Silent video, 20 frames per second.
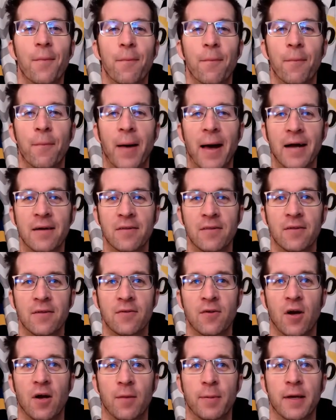Back to the
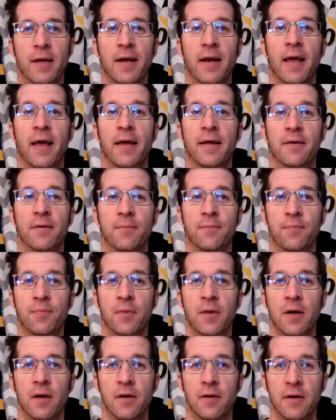topic at hand.
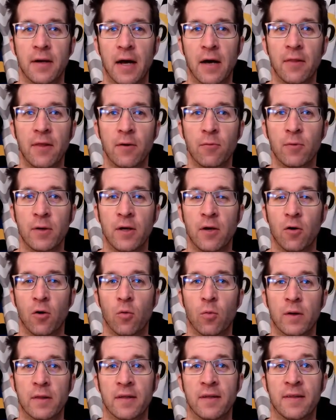Now that we know
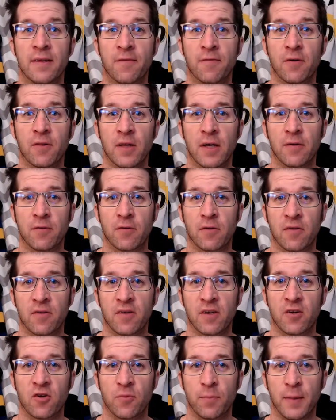what the different levels and
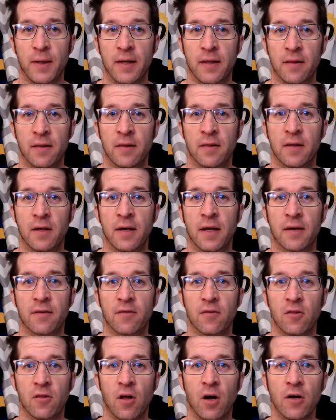such mean, the
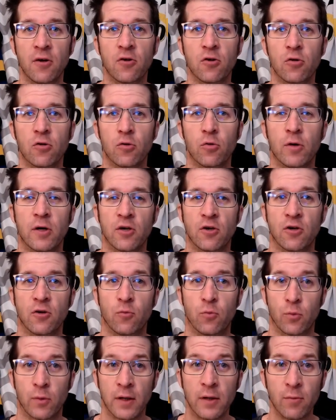next logical
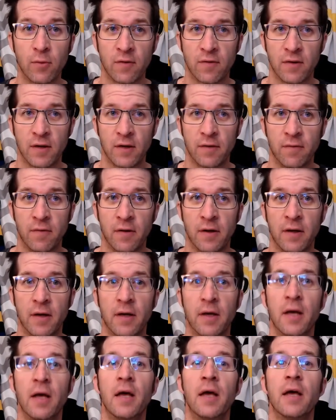question we receive
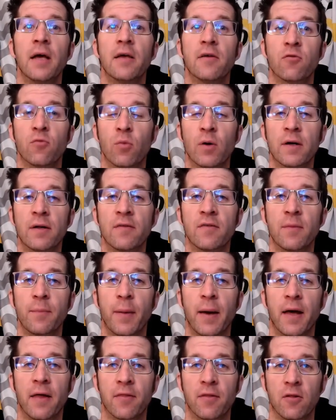is what does a
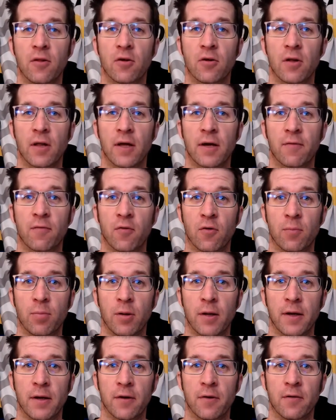path look like for a
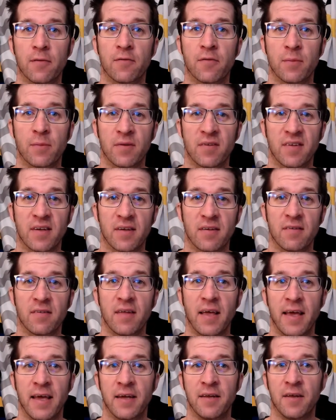player from 6 to
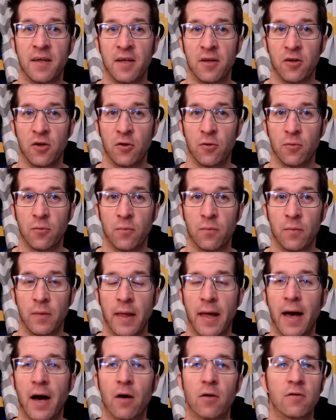18U?
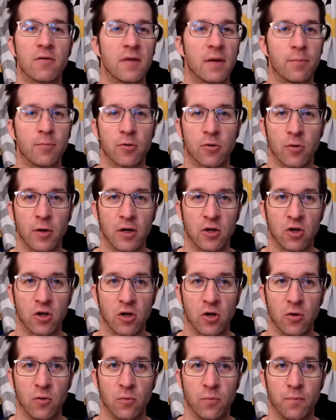How does that progression
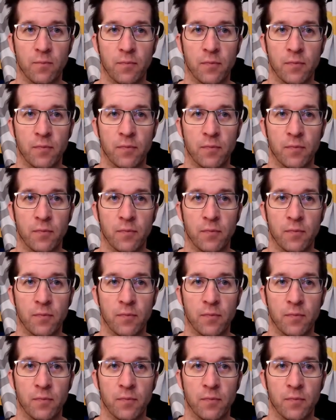go?